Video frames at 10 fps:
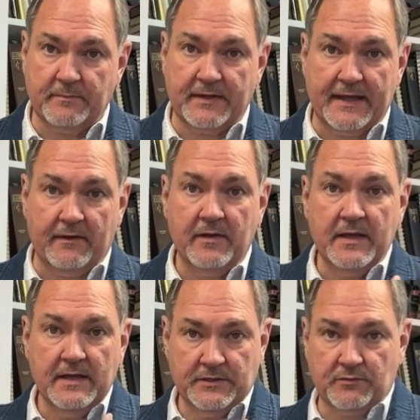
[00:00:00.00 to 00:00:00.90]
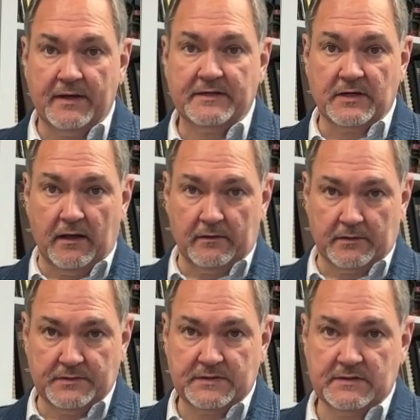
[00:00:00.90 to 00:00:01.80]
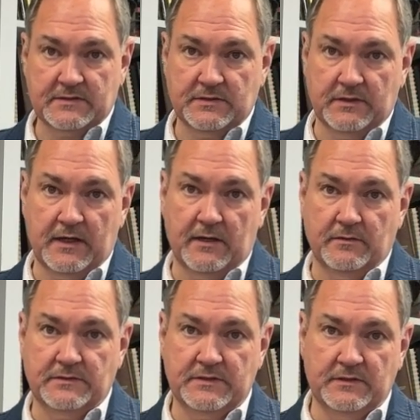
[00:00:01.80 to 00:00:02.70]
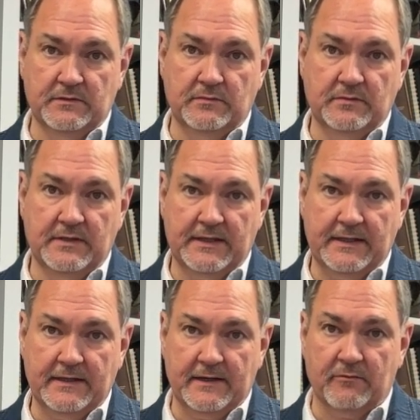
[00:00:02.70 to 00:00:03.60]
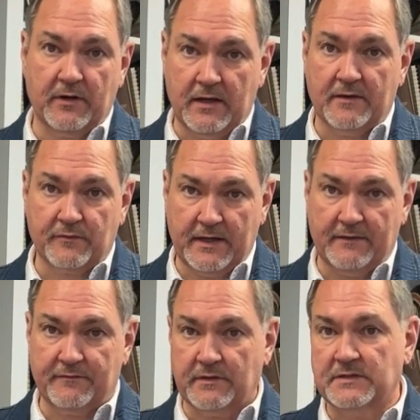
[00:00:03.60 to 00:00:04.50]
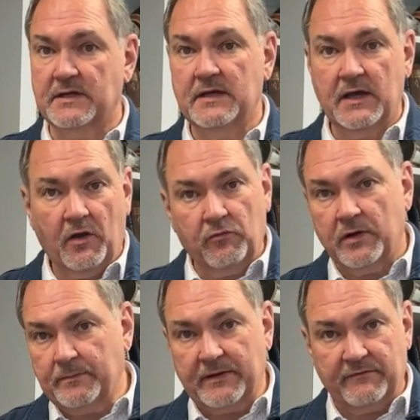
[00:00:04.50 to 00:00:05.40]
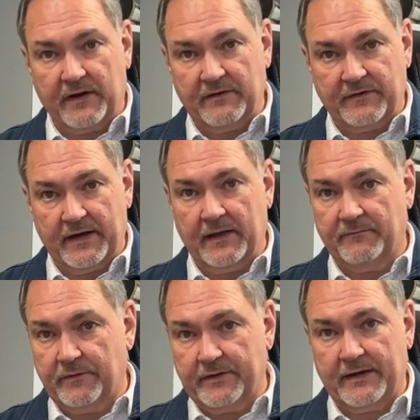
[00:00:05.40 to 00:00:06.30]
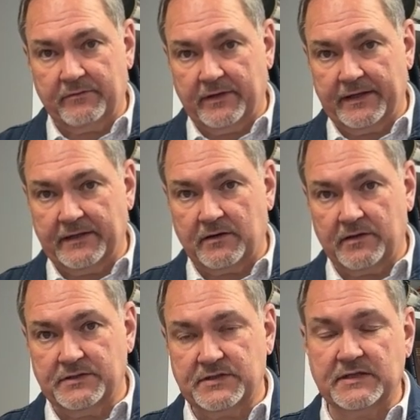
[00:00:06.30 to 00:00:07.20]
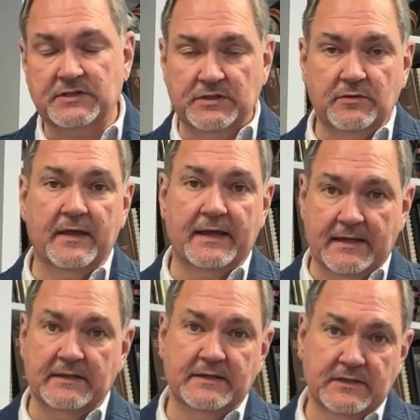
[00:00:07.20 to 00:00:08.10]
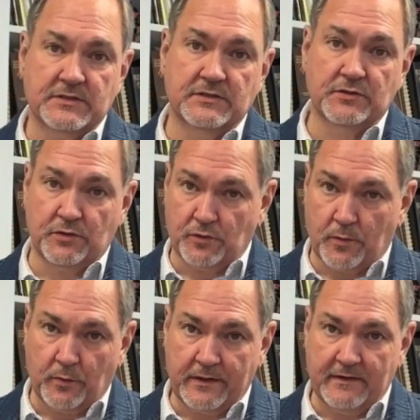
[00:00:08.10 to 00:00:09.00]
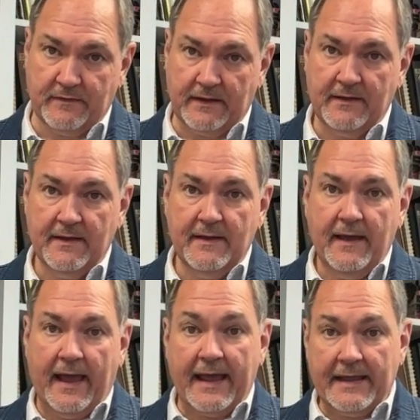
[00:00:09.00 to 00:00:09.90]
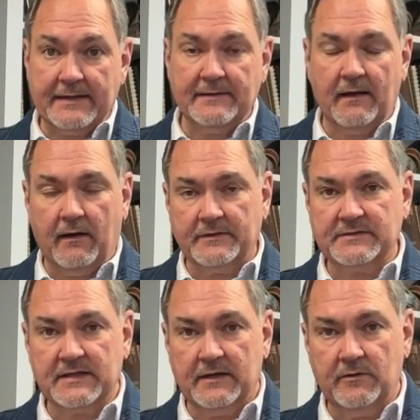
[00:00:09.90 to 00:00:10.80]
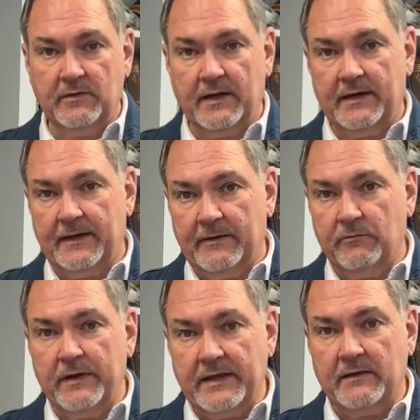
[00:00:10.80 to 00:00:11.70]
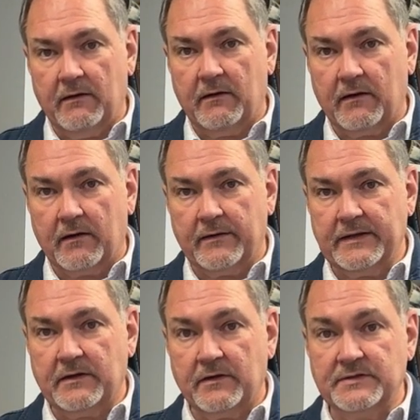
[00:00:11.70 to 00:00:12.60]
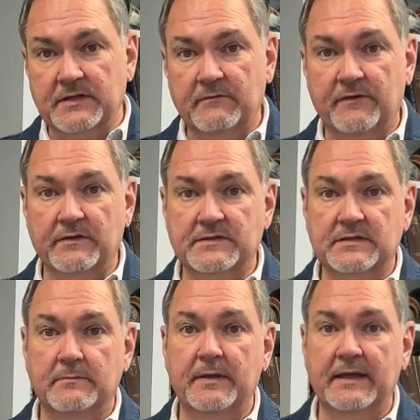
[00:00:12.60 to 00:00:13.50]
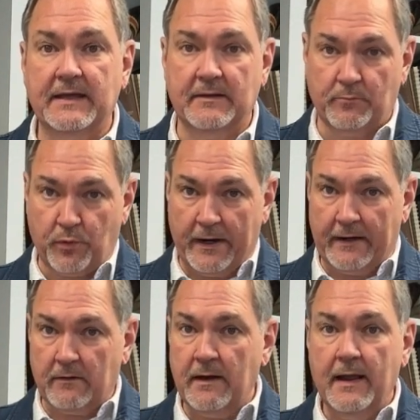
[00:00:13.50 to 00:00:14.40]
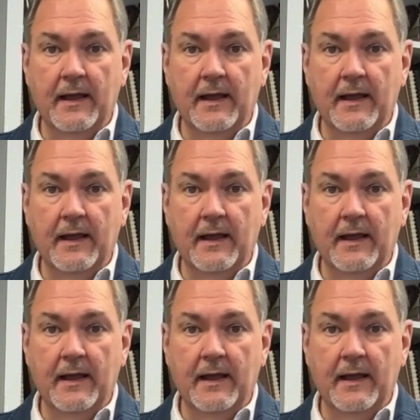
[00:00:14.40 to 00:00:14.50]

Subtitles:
but now direct dollars to go to the recovery effort would be very, very helpful. And I really encourage that you do that in addition to your normal giving. And also, we are encouraging folks to be in prayer.